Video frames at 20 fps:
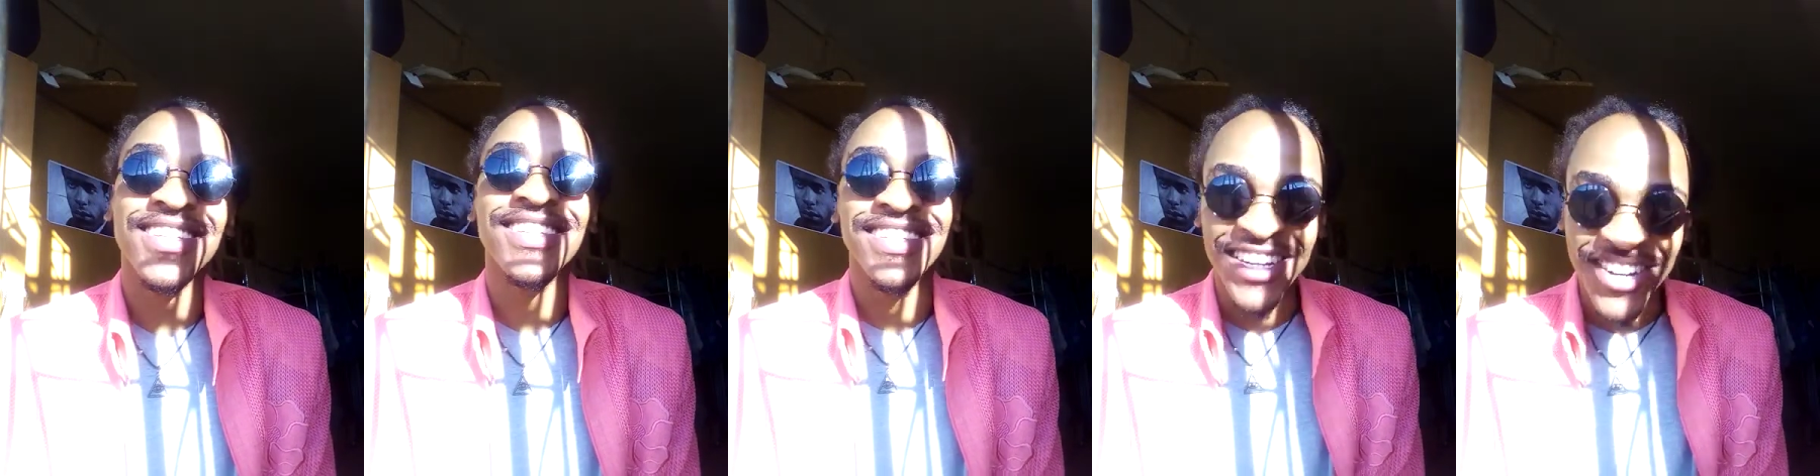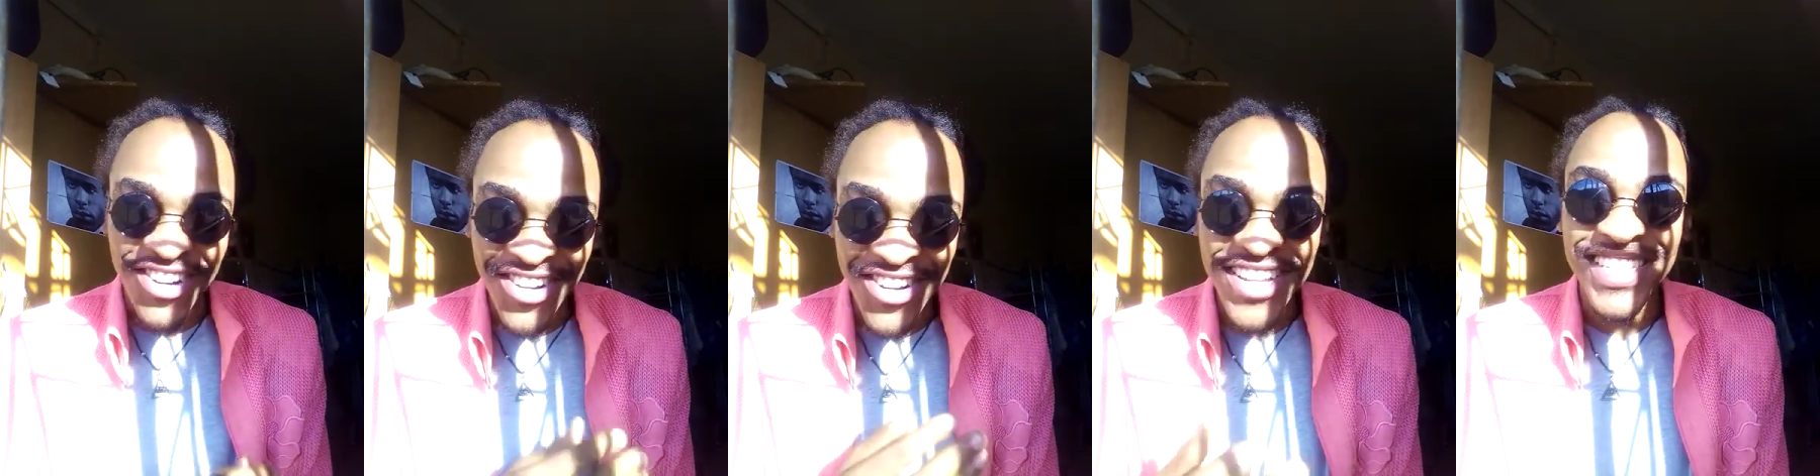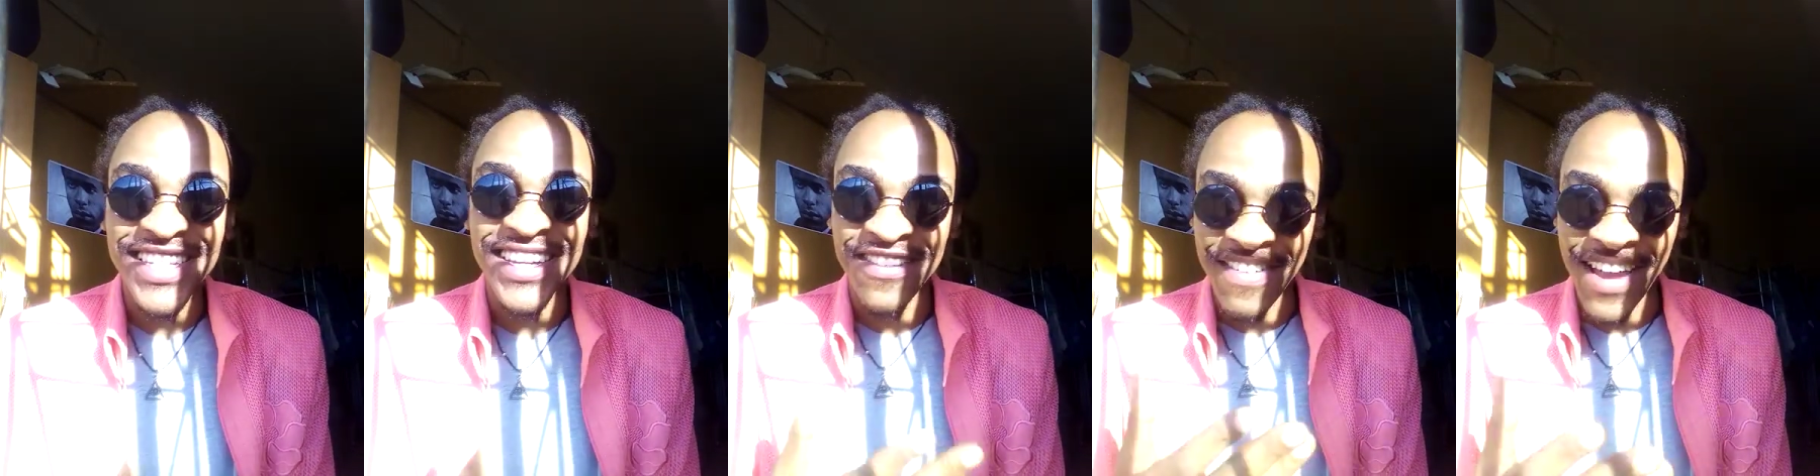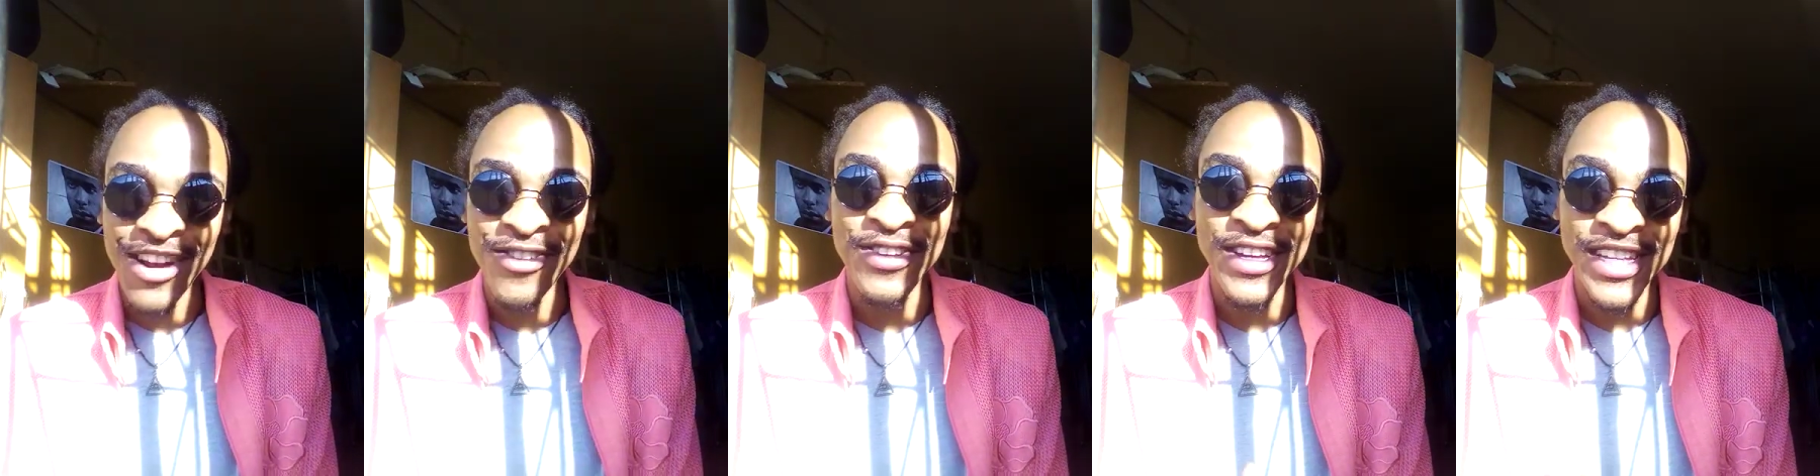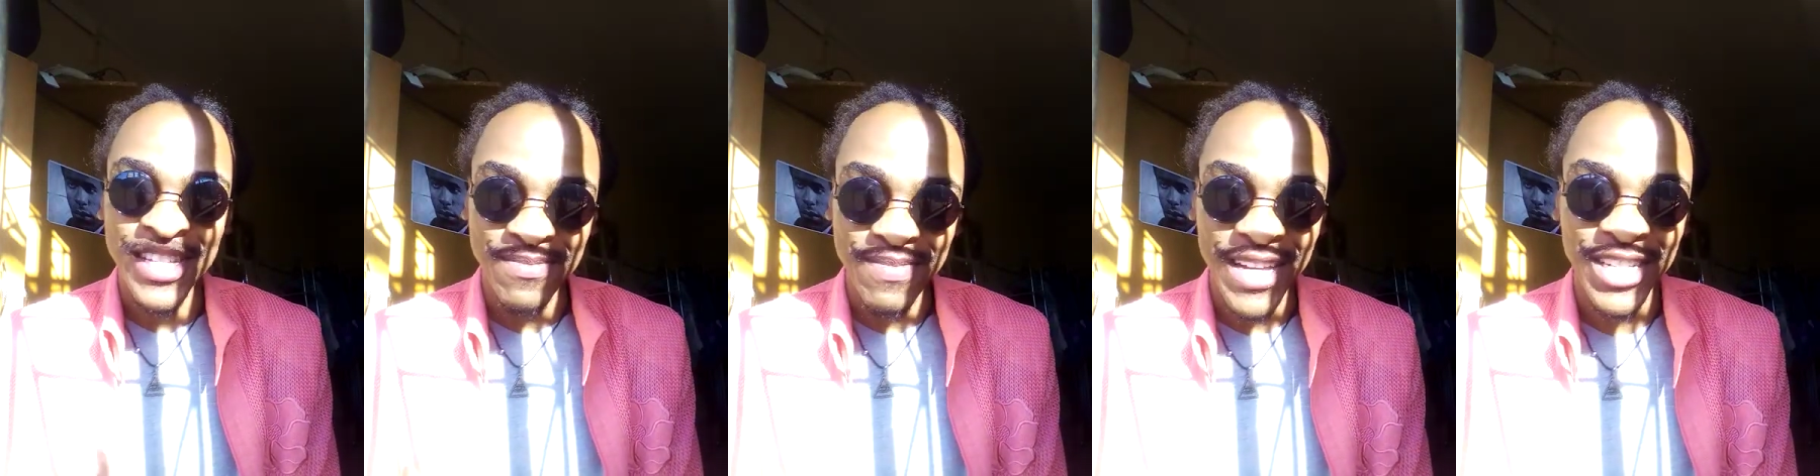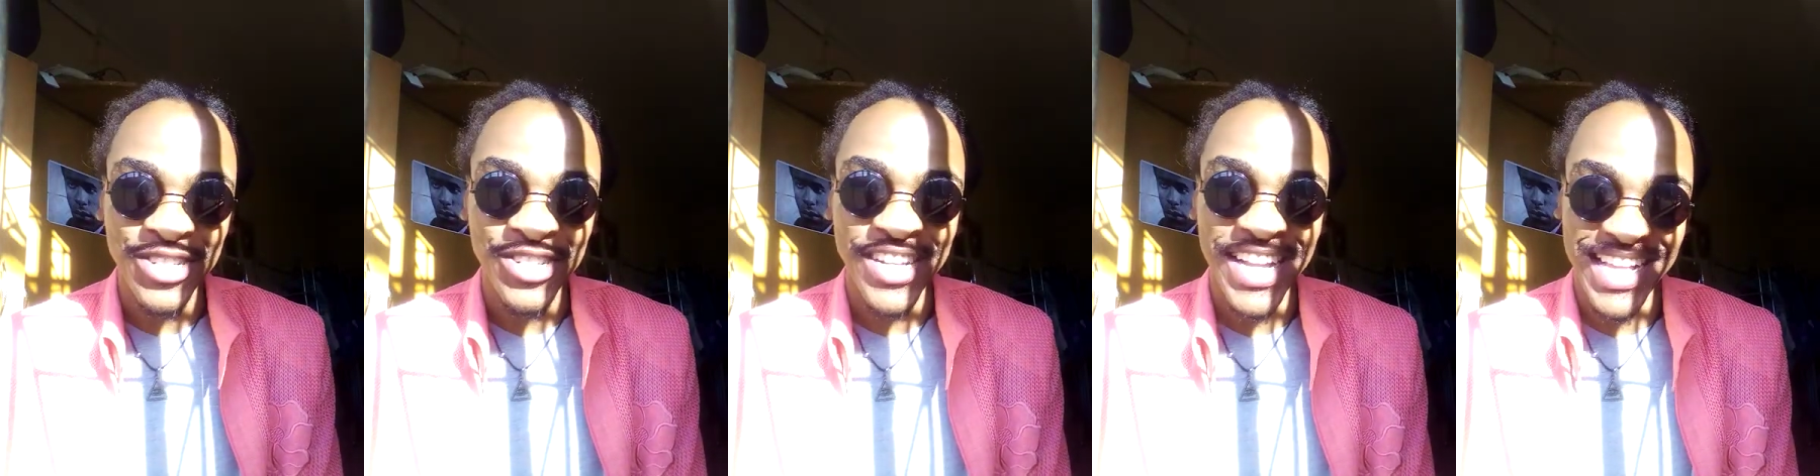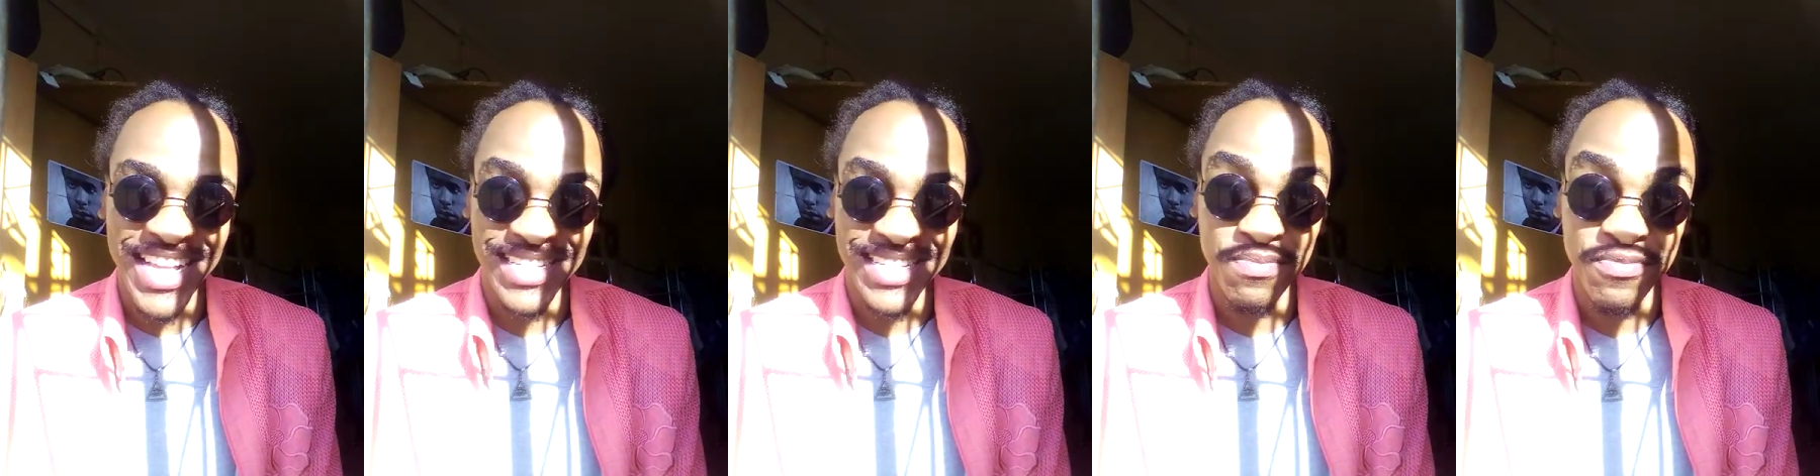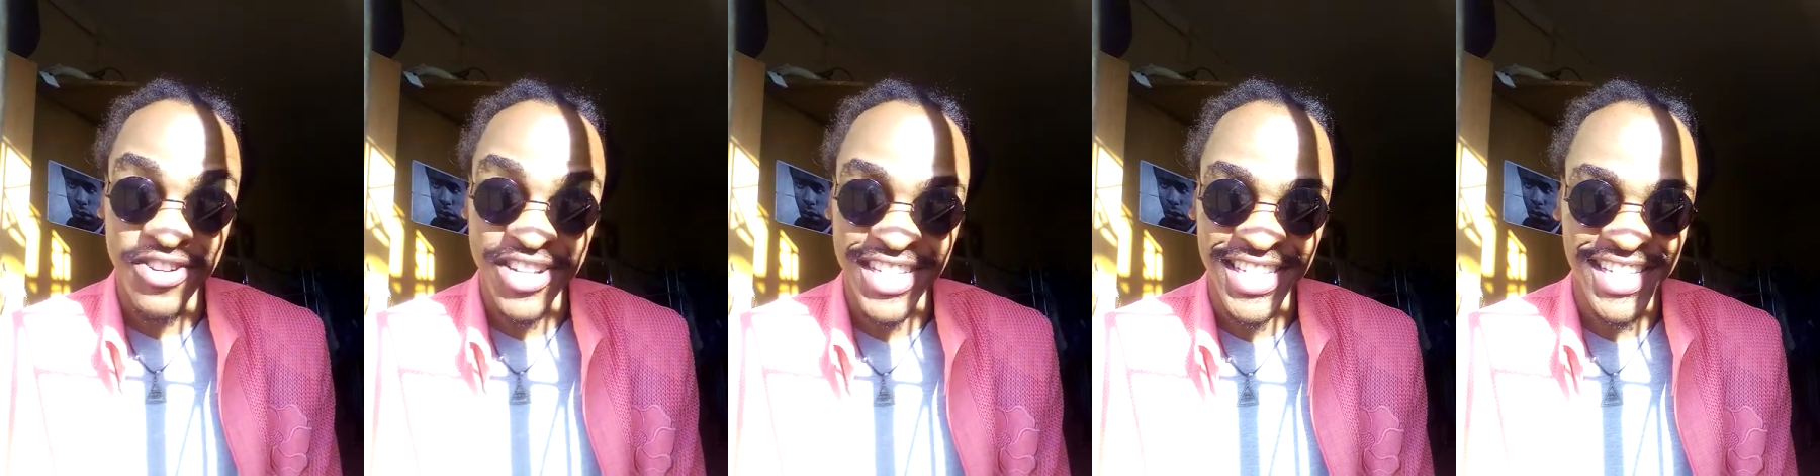decrease in value, is measured as
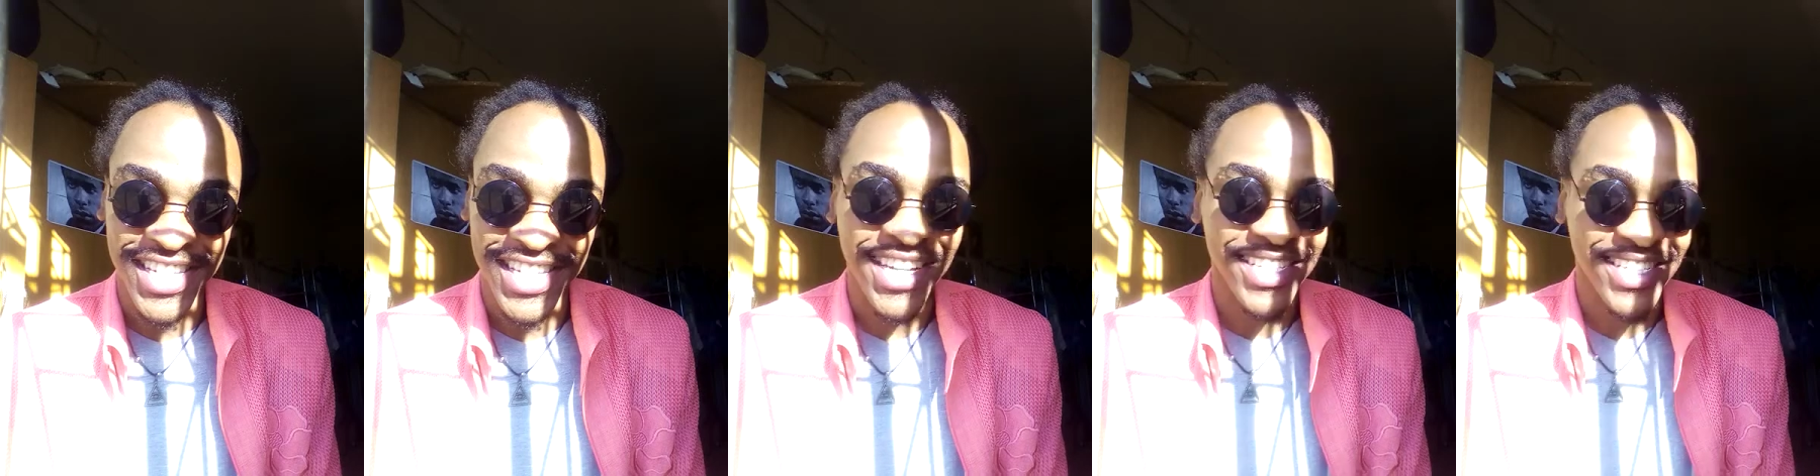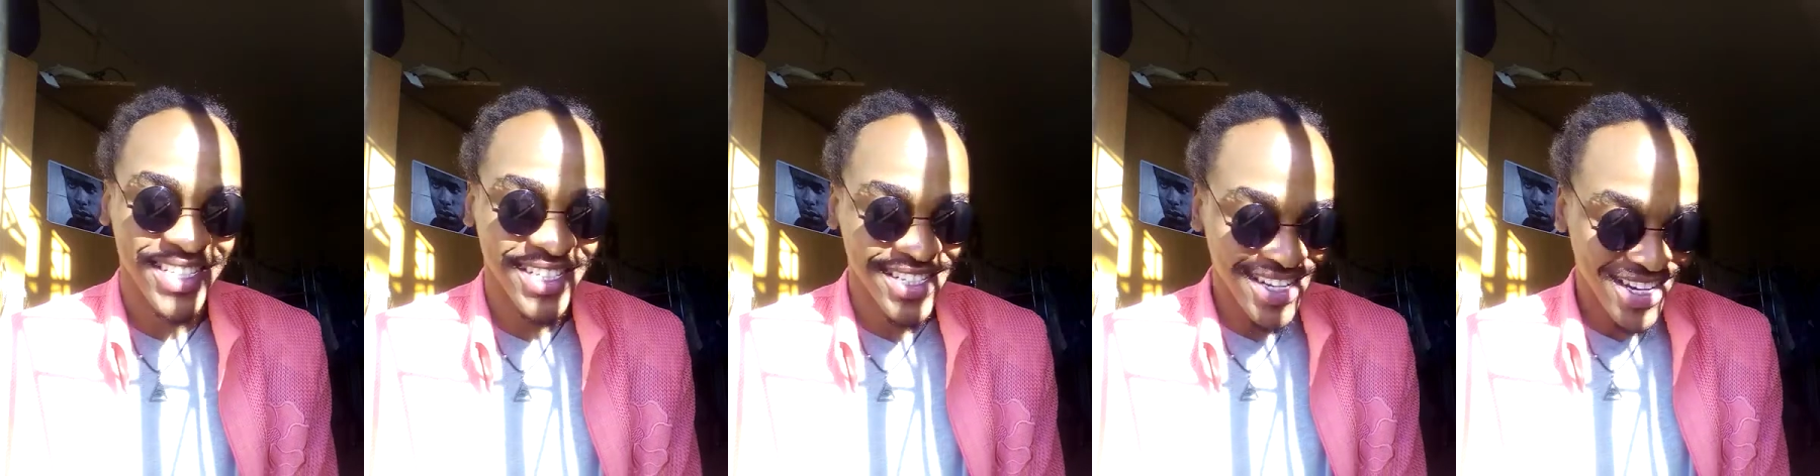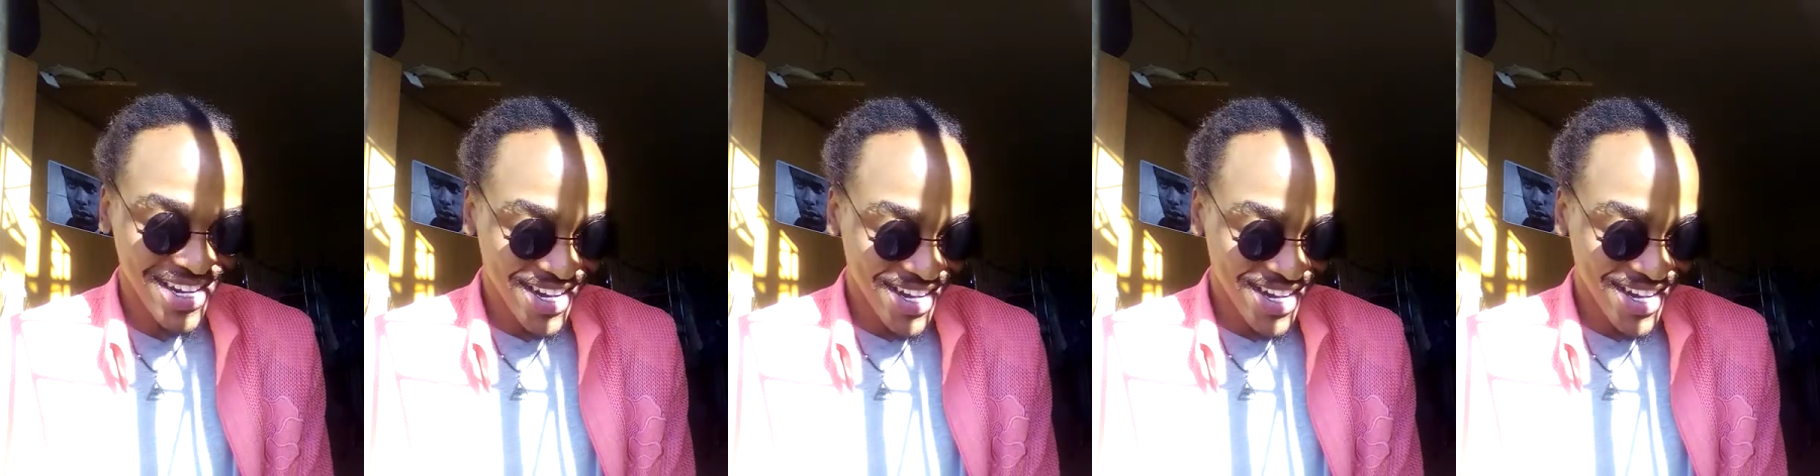depreciation.